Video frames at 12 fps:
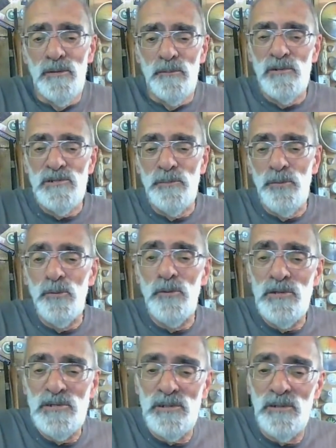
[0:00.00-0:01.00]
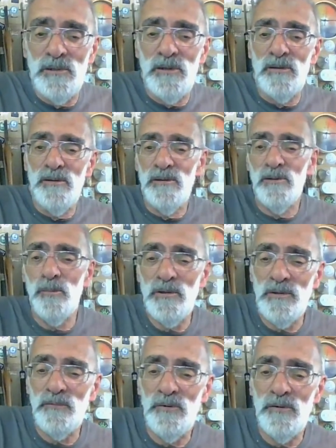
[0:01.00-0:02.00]
Mr. Pooley's still here,
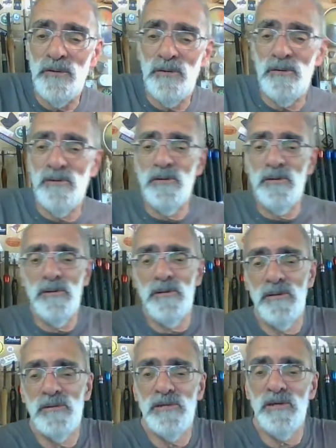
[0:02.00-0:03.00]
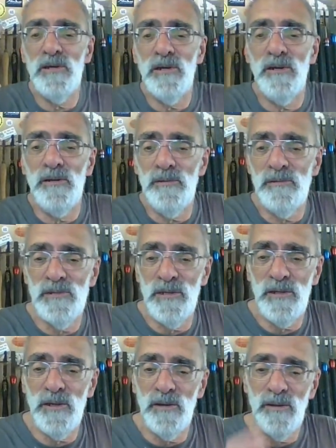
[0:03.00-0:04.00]
waiting for another. See you, Glenn.
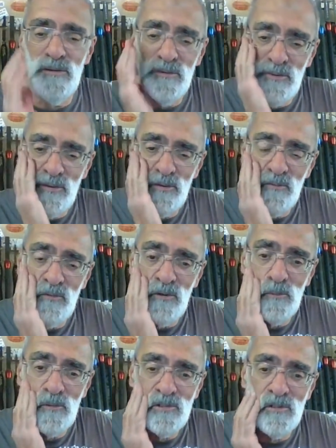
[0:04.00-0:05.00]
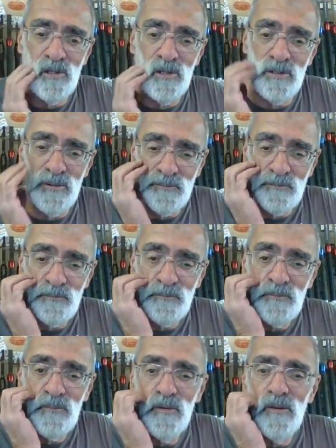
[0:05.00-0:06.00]
Take care. Thank you very much indeed.
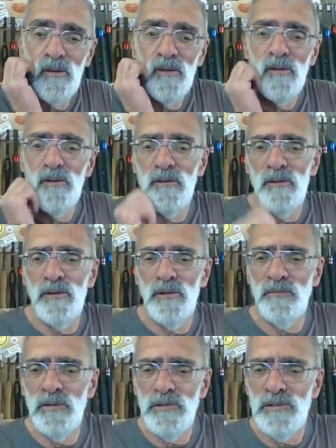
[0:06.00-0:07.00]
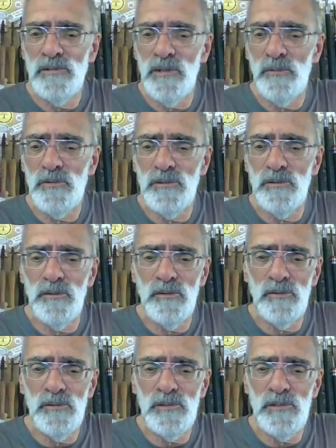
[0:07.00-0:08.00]
Douglas and Damington, I
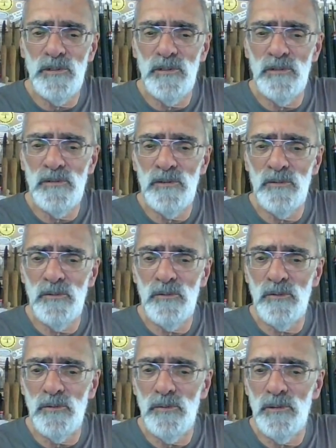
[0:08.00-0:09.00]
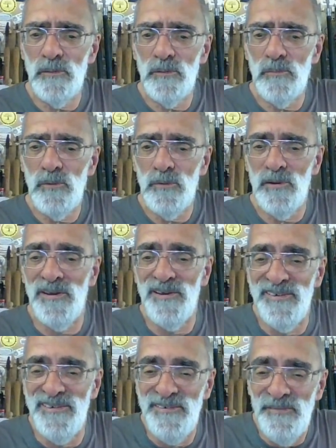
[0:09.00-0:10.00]
couldn't see, so you got away with
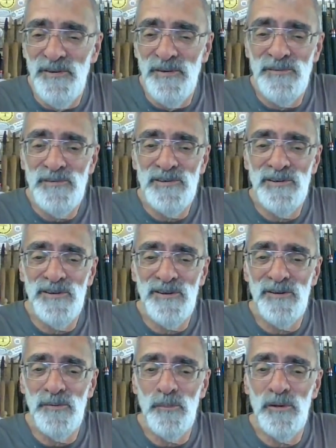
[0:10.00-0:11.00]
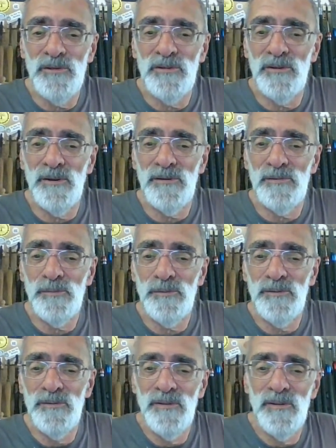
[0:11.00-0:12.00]
murder. very interesting. Can't wait to the next one.
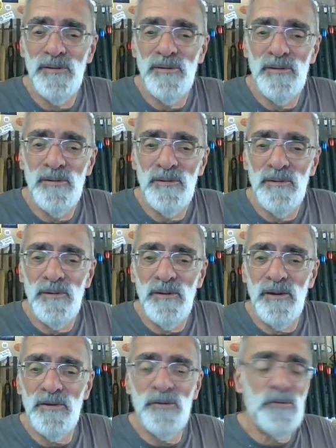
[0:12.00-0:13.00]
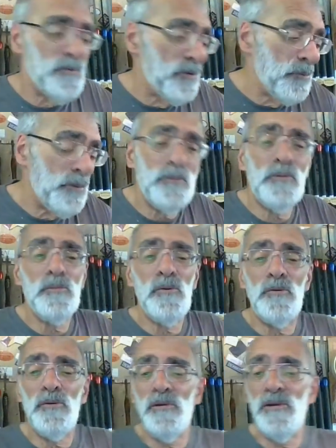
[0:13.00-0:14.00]
I could have got away with
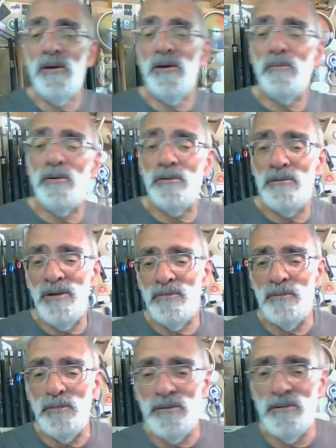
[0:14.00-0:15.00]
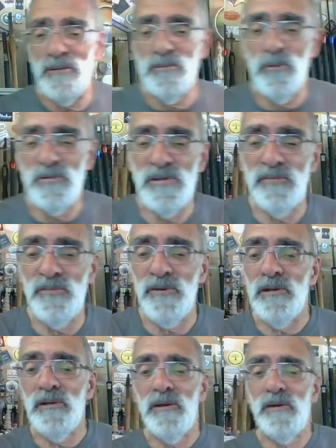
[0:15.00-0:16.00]
murder, yeah, but never mind. Just what's the fun
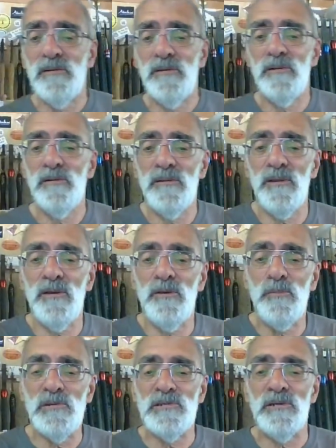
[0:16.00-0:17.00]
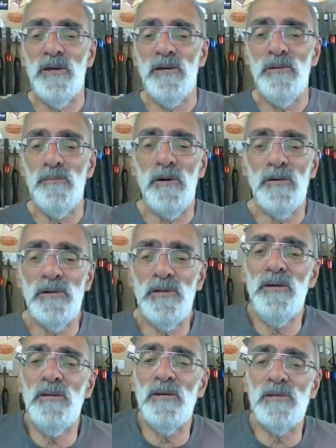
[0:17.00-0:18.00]
in that? Thank you, Mr. Day. Mike
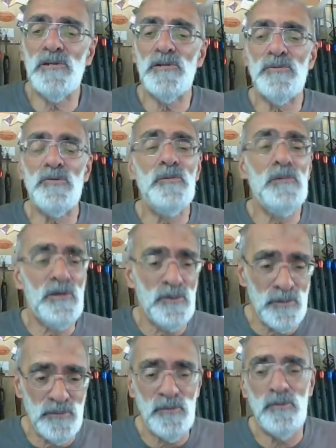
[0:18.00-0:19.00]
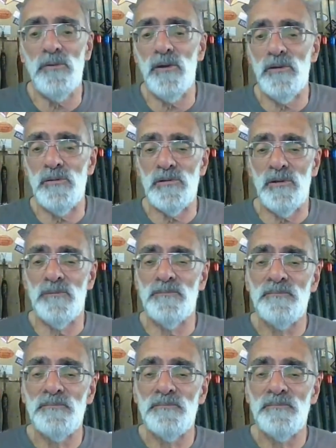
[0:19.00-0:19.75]
Day, that's extremely kind of you. Thank you, sir.